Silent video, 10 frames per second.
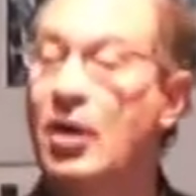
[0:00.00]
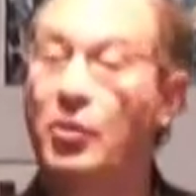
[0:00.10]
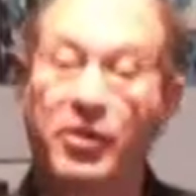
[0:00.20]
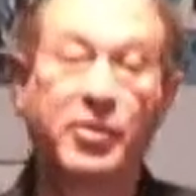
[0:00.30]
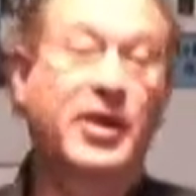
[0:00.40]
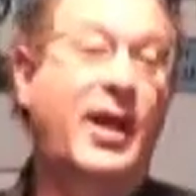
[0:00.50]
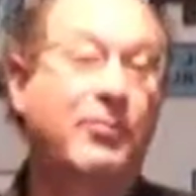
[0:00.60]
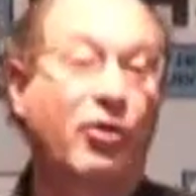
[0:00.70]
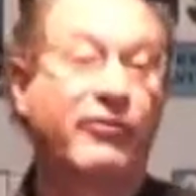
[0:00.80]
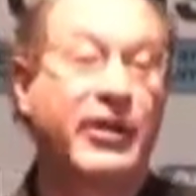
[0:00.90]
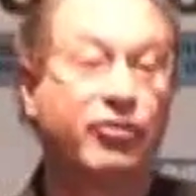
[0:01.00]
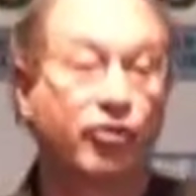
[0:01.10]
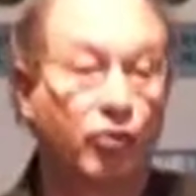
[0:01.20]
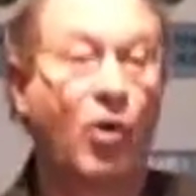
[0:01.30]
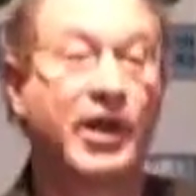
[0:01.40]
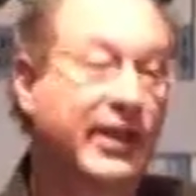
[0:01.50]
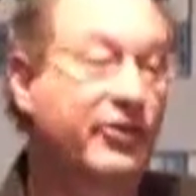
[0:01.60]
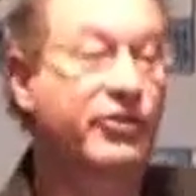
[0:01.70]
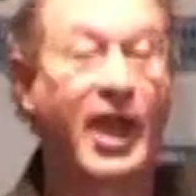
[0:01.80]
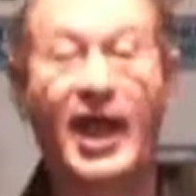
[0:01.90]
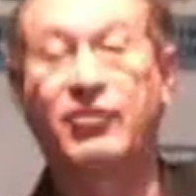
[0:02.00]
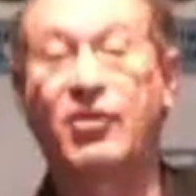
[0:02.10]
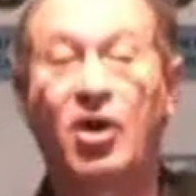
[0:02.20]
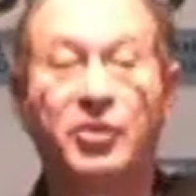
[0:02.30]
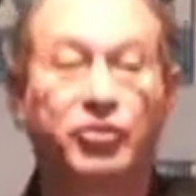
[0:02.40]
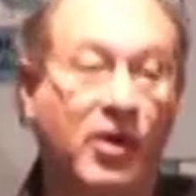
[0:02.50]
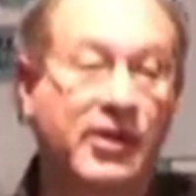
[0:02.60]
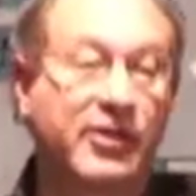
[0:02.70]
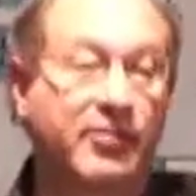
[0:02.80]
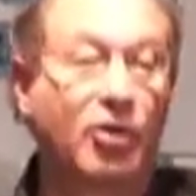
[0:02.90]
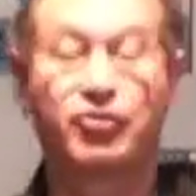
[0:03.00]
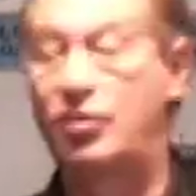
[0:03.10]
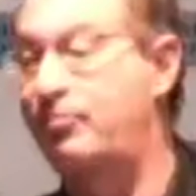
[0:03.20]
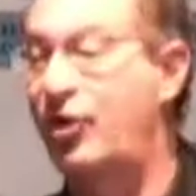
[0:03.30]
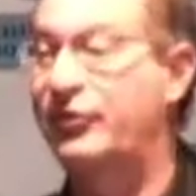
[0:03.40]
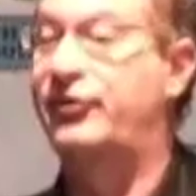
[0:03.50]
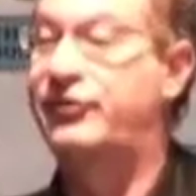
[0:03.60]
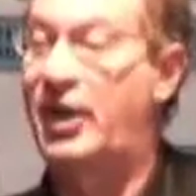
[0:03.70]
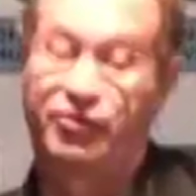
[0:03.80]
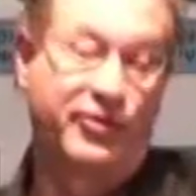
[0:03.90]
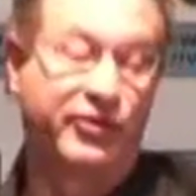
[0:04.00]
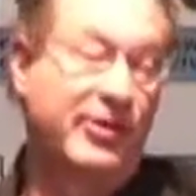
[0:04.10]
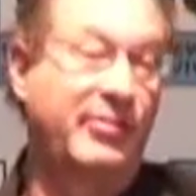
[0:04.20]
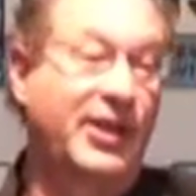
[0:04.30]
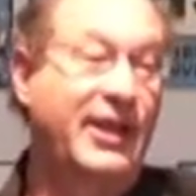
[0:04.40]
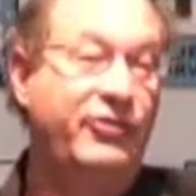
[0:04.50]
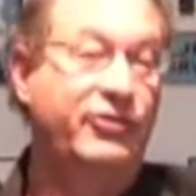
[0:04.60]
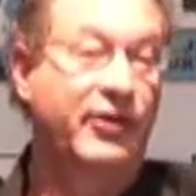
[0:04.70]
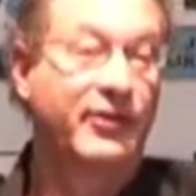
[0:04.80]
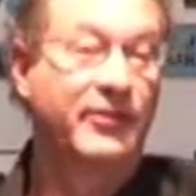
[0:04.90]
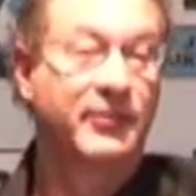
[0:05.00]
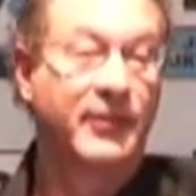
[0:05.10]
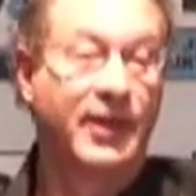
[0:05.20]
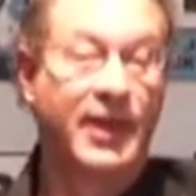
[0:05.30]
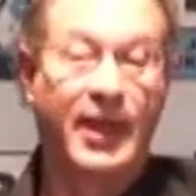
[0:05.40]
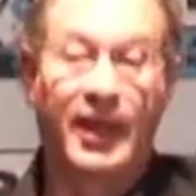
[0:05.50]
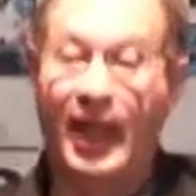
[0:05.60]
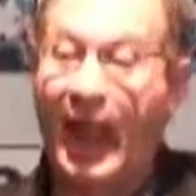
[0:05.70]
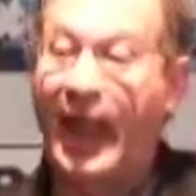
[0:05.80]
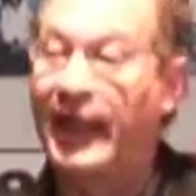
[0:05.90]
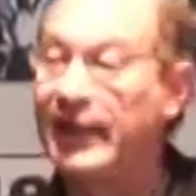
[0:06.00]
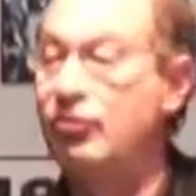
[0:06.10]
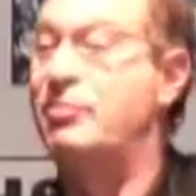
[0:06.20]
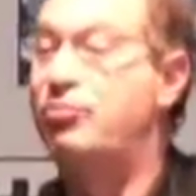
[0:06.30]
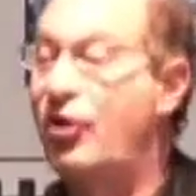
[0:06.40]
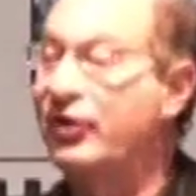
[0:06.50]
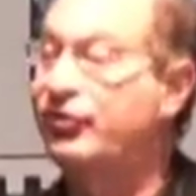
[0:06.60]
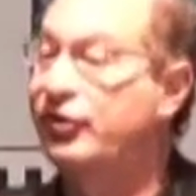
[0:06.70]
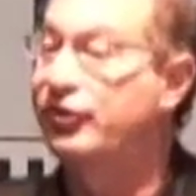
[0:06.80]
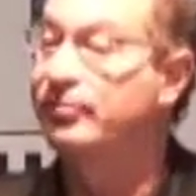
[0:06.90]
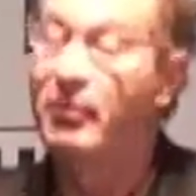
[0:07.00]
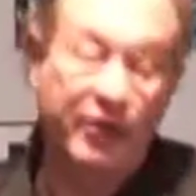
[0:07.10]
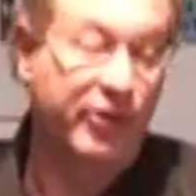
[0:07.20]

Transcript: Well, there were a couple of reasons. One is Cairo is one of the most repressive countries in the Middle East. And it represses the